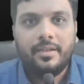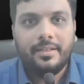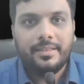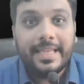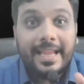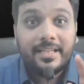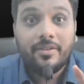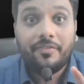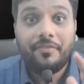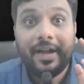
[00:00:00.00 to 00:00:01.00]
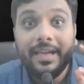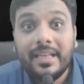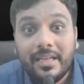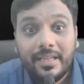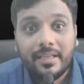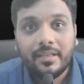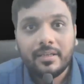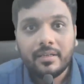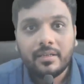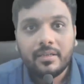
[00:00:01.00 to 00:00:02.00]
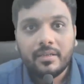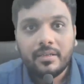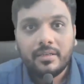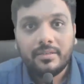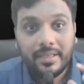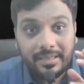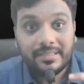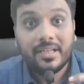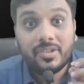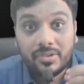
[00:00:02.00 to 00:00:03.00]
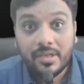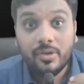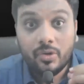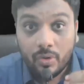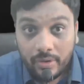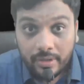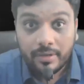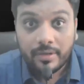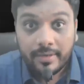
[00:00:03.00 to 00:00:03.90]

then finally things are still good.